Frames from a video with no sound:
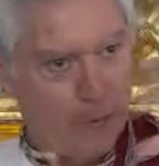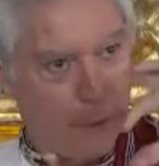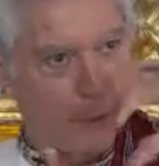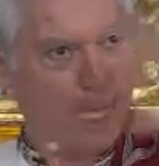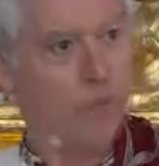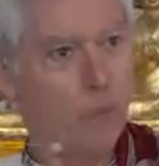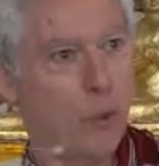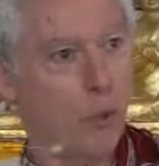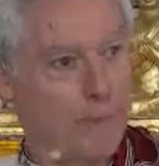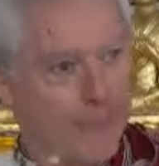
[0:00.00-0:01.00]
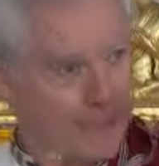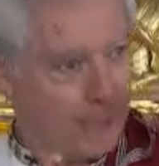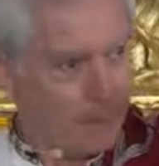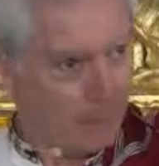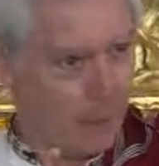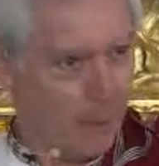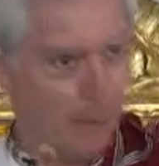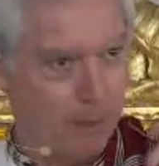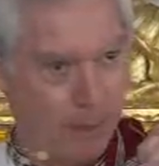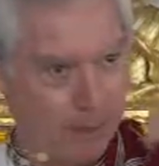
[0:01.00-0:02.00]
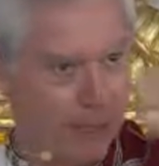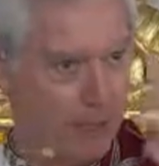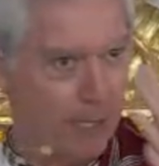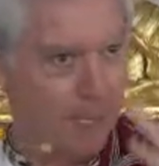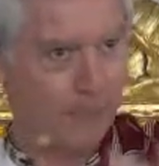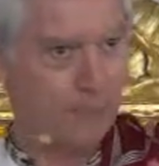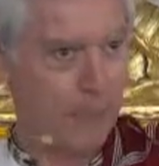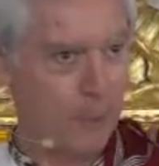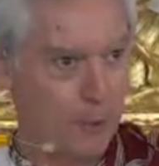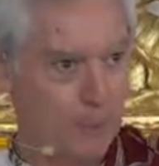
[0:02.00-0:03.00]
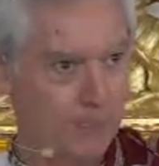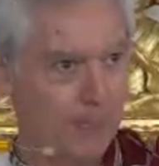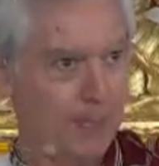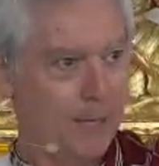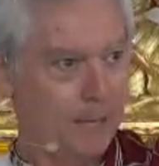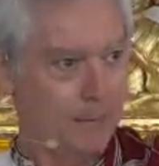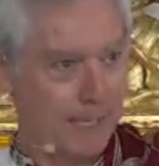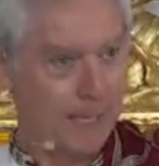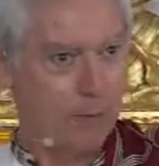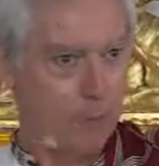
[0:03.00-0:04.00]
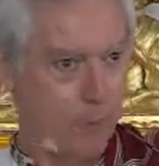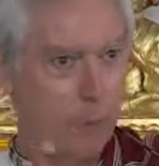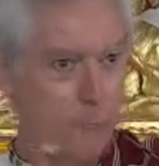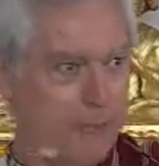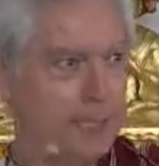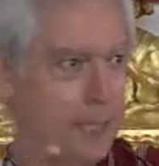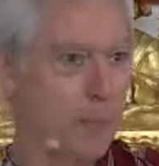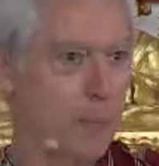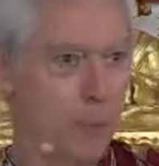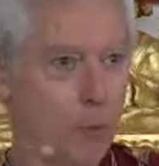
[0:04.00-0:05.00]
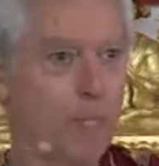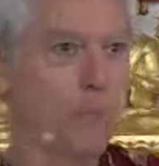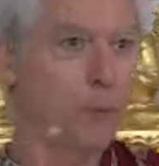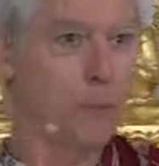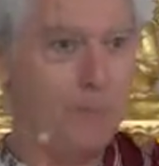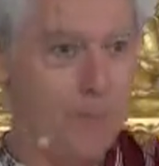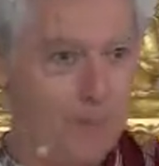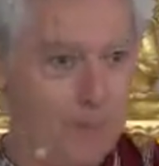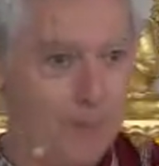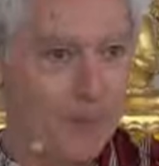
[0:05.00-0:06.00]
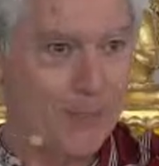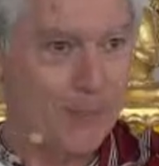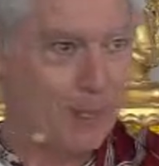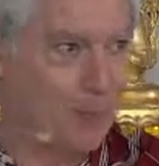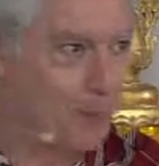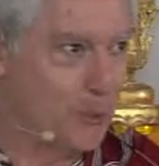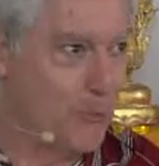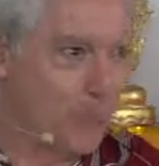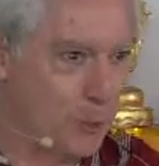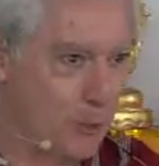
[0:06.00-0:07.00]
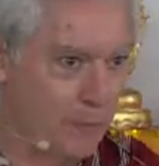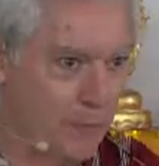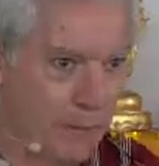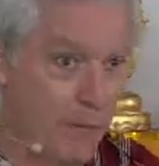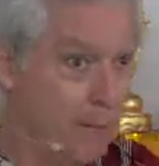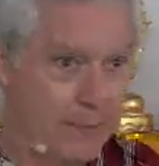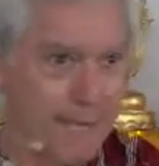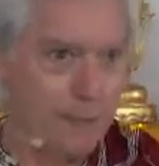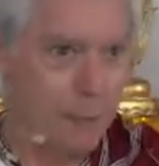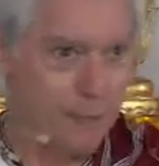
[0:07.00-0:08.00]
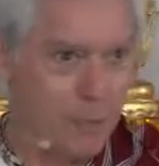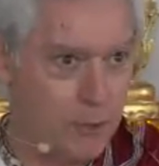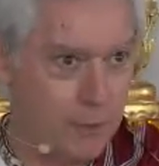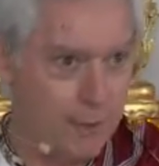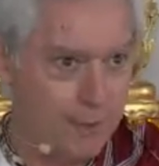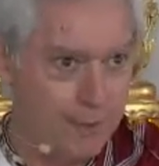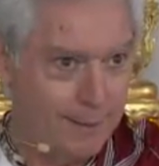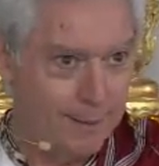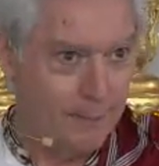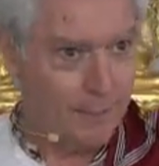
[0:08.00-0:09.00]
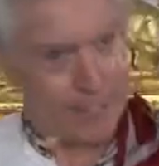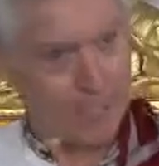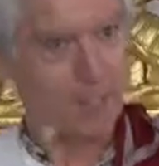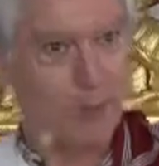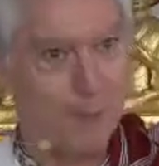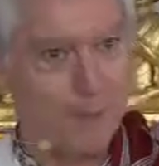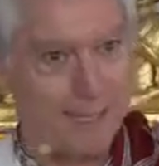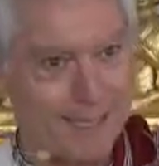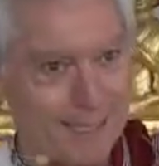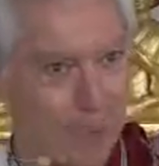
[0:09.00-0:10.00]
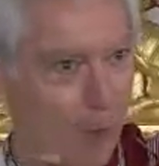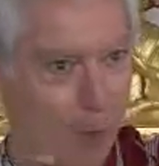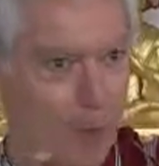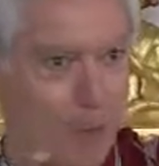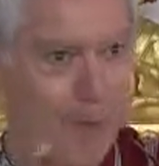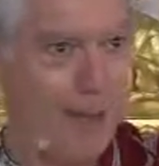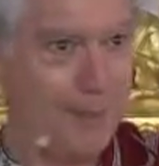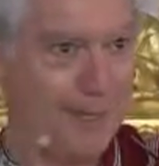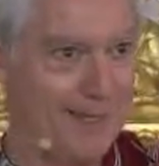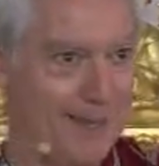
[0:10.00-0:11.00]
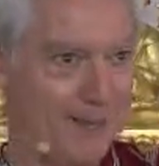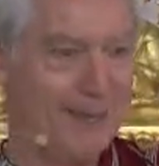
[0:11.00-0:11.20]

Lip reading: For the sake of world peace, some people are engaging in acts of terrorism. For the sake of world peace, some people are working for Greenpeace, trying to preserve the natural environment. But the same motivation, for the sake of world peace, that we all could be happy, you